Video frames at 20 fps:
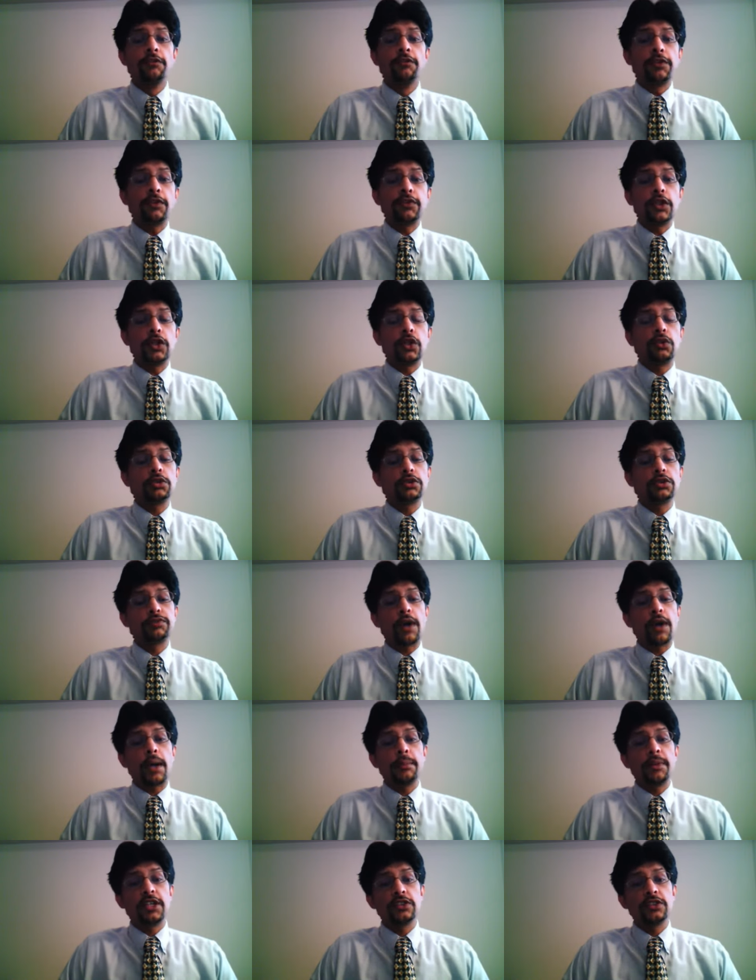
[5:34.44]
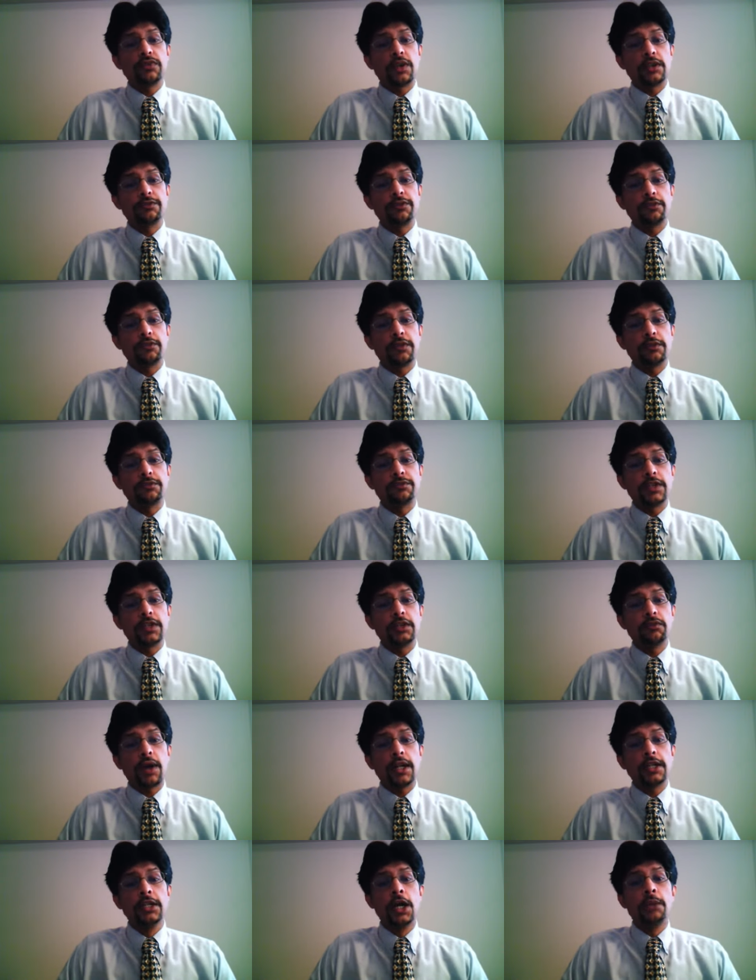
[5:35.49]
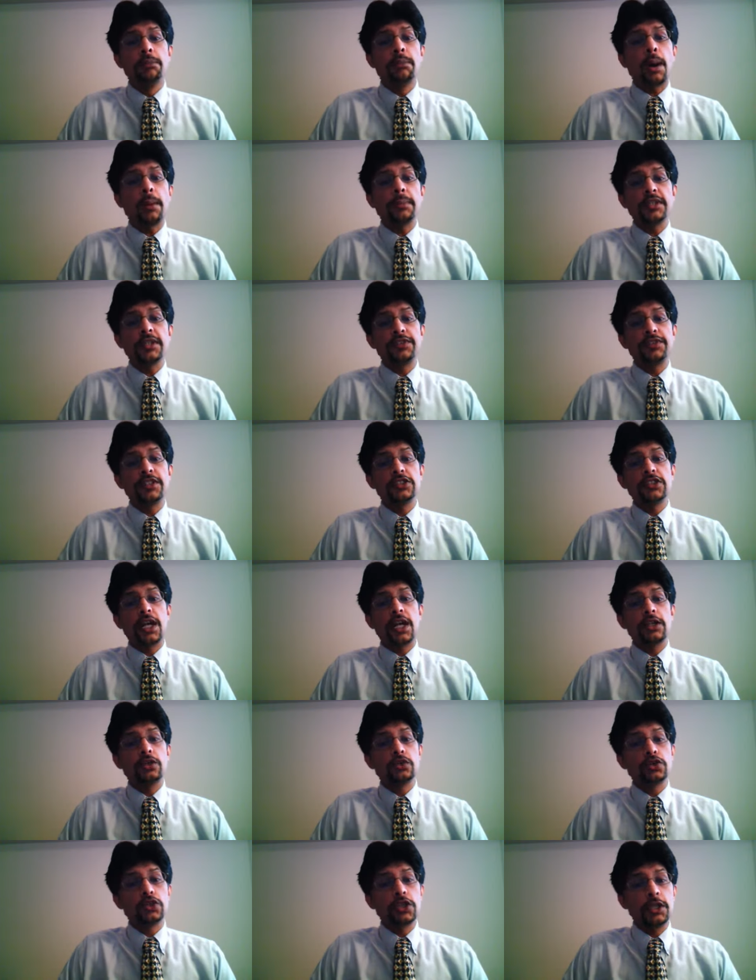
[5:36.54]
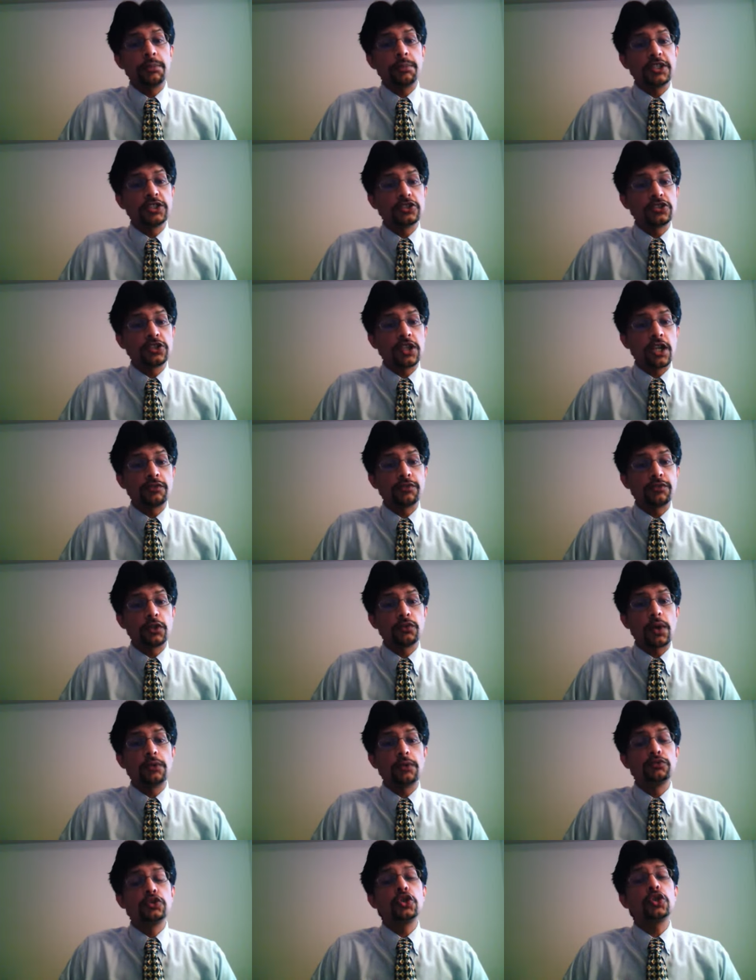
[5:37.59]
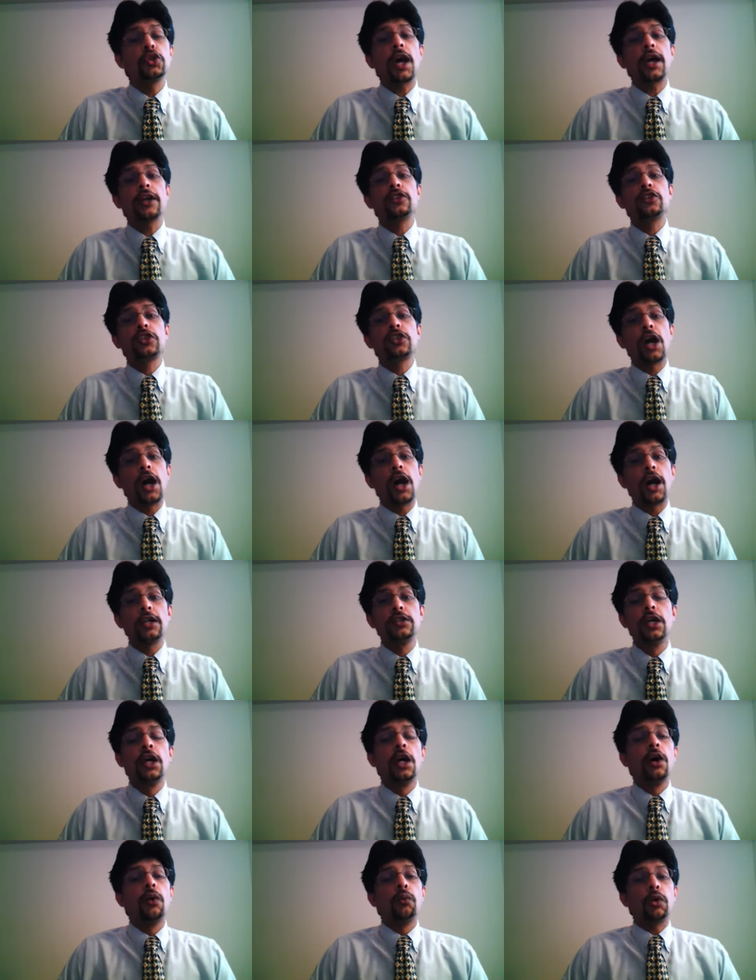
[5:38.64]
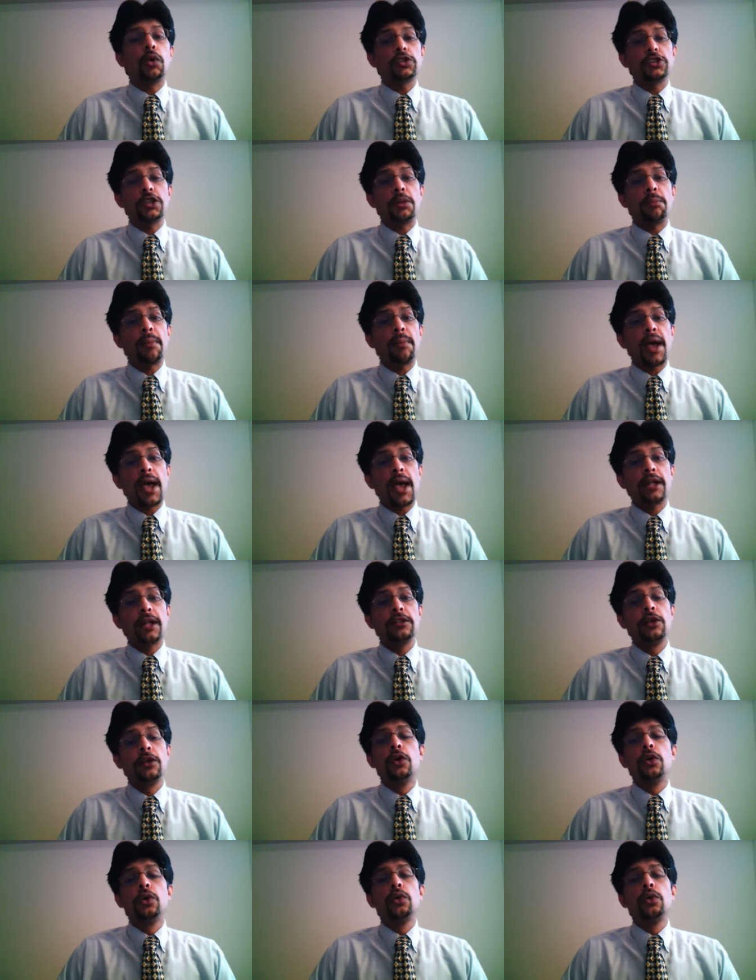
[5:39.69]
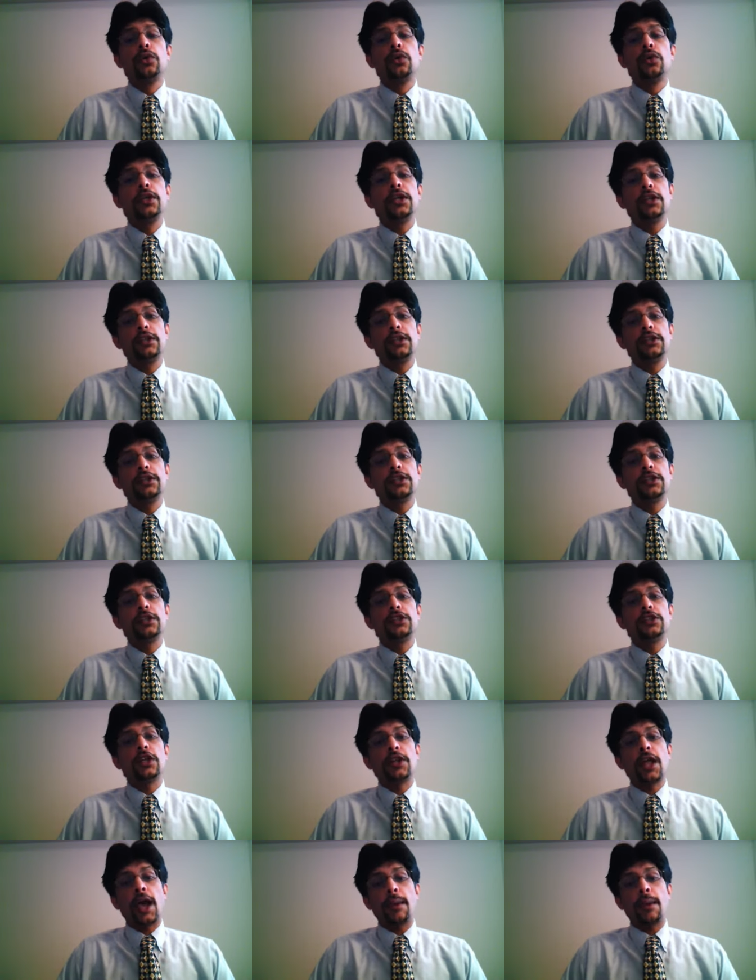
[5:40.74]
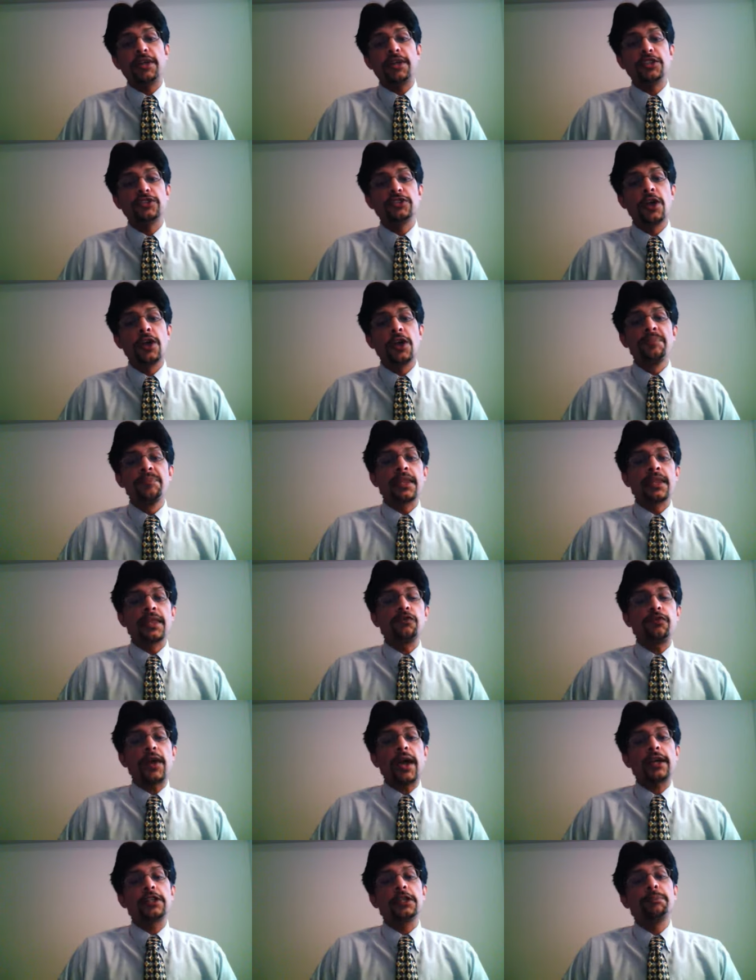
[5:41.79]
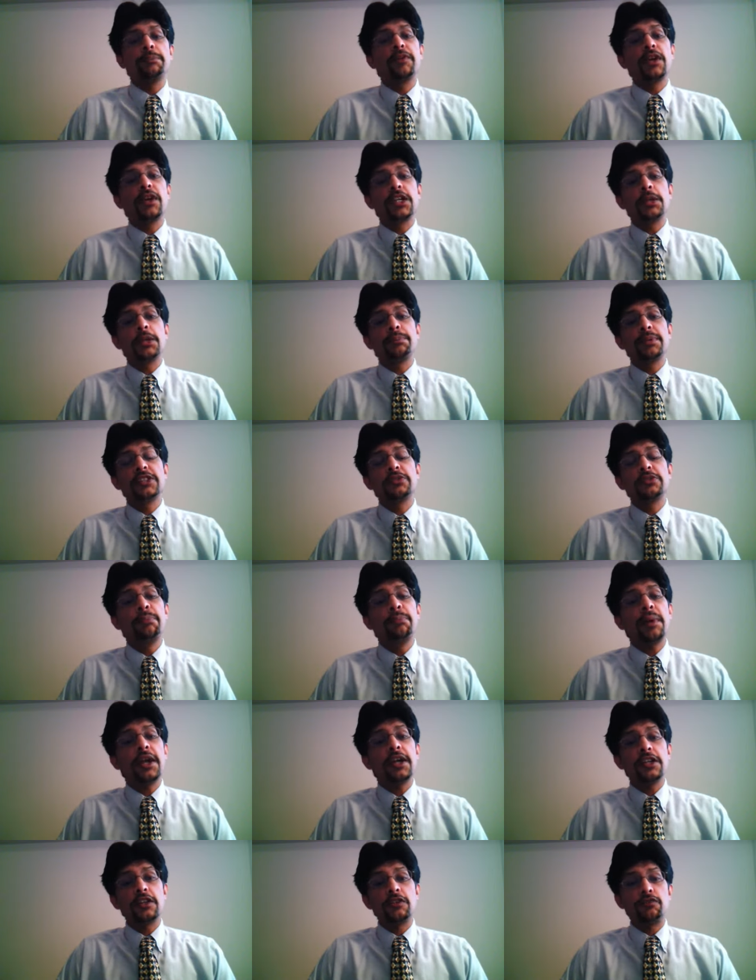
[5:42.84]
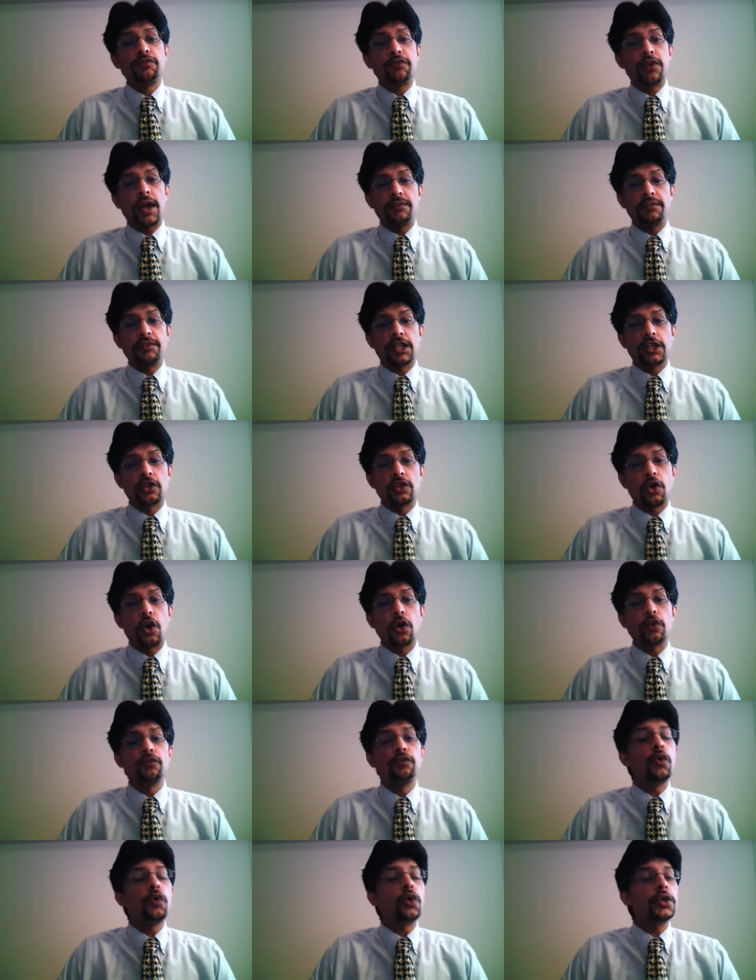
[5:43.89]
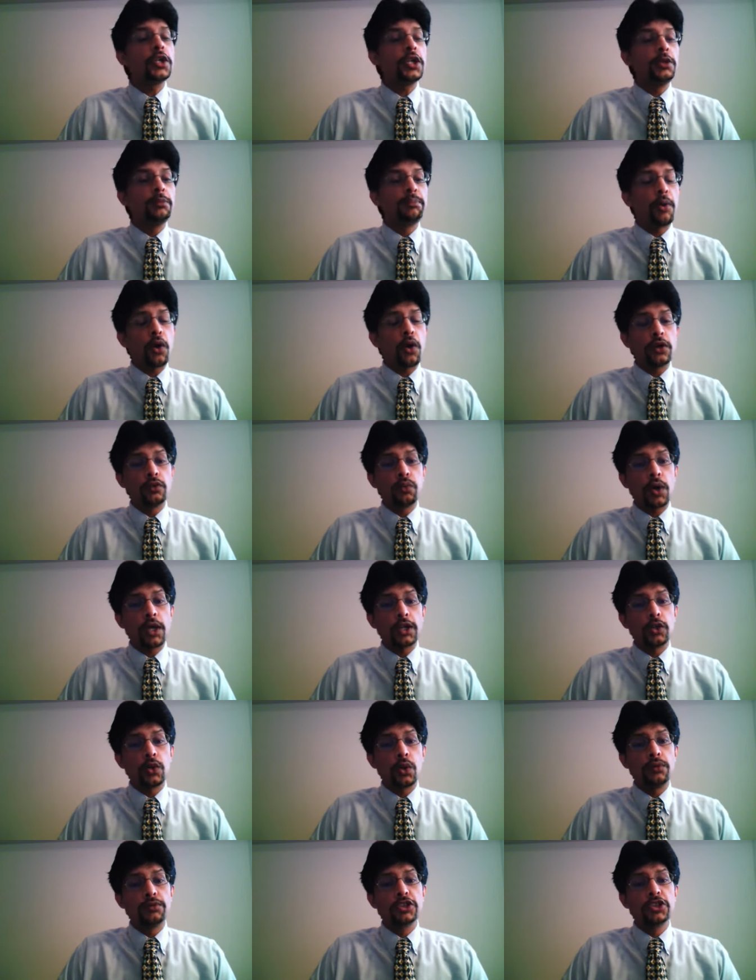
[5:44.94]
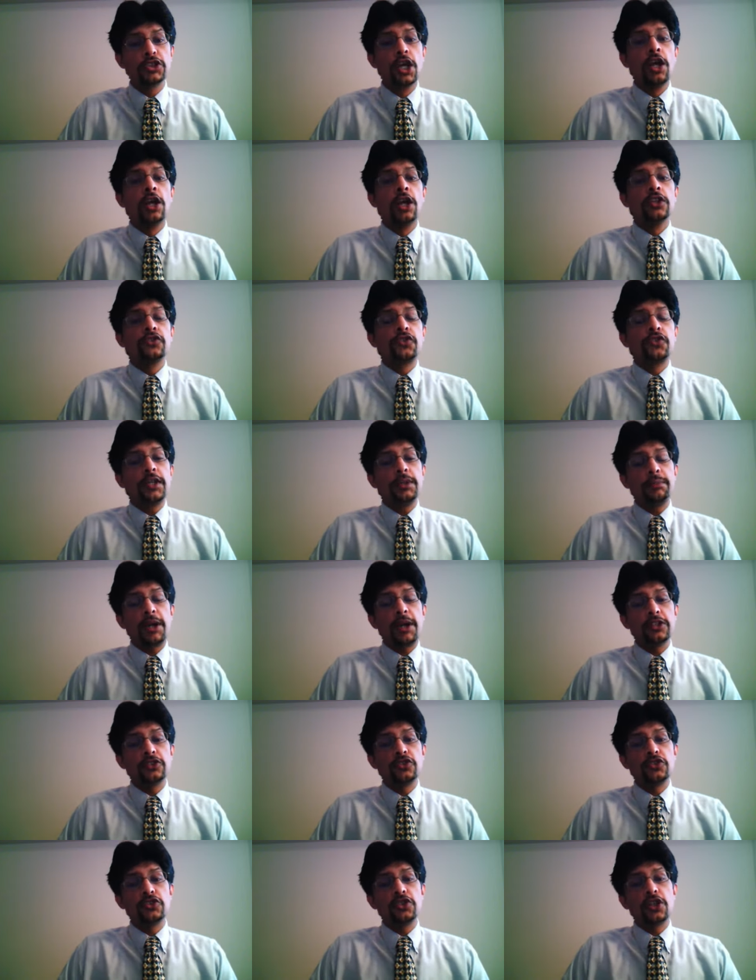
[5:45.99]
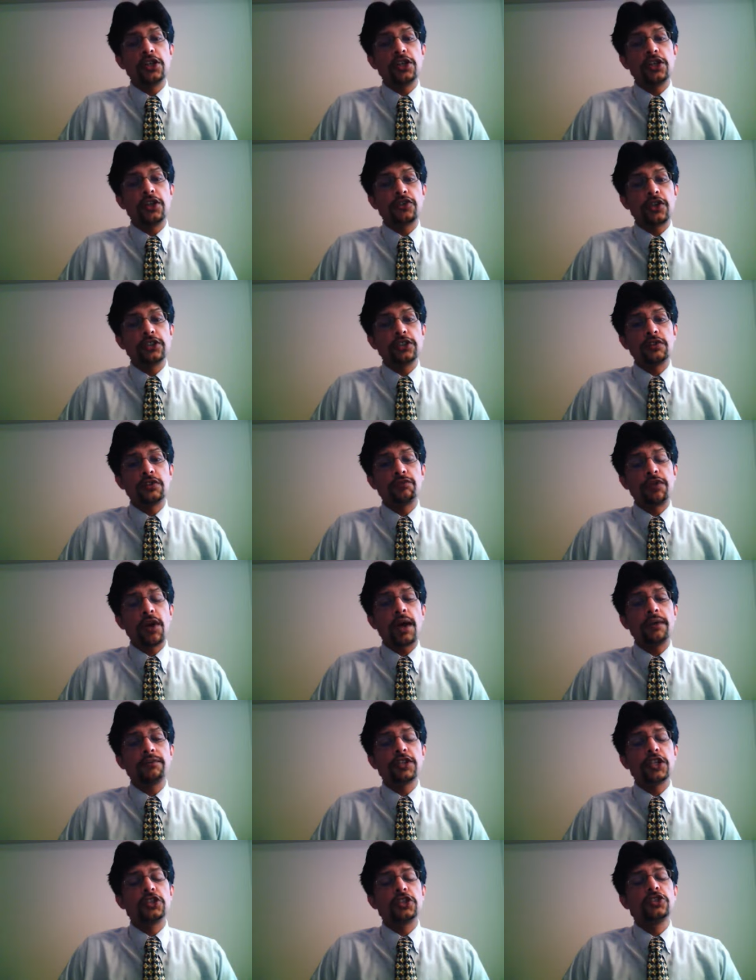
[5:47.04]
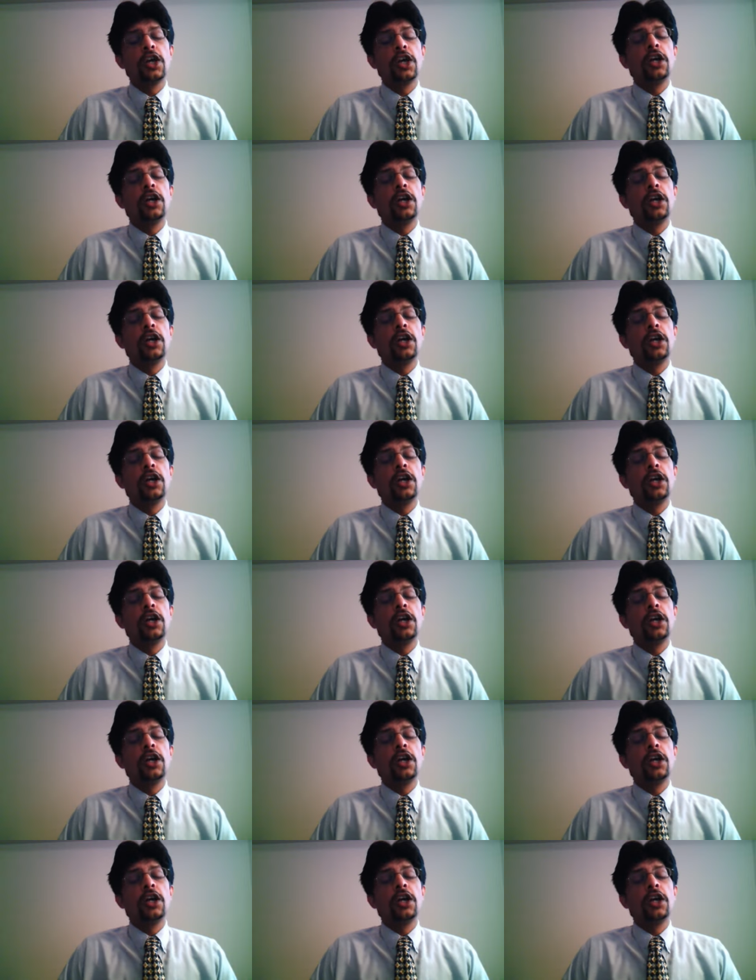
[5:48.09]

15 overs, 5 maidens, 1 for 51. Mohammad Hafeez, 9 overs, 3 maidens, none for 12. Junaid Khan was the man who really did the damage. In fact, he picked up his maiden 5 wicket haul, 14.1 overs, 3 maidens, 38 runs and 5 wickets